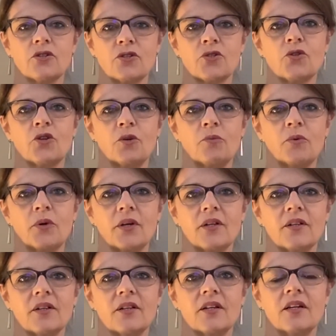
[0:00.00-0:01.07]

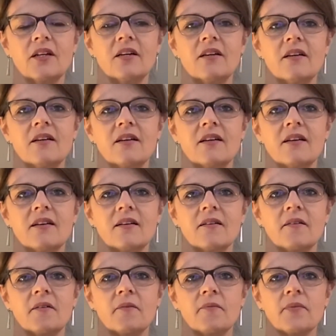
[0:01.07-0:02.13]
turmoil.
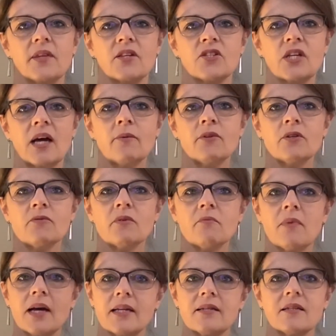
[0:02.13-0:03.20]
So I want to
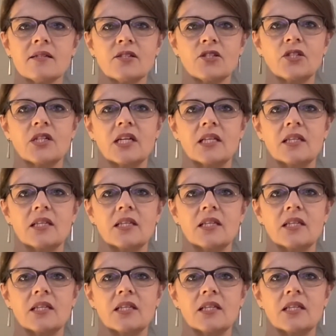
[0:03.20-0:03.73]
remind us today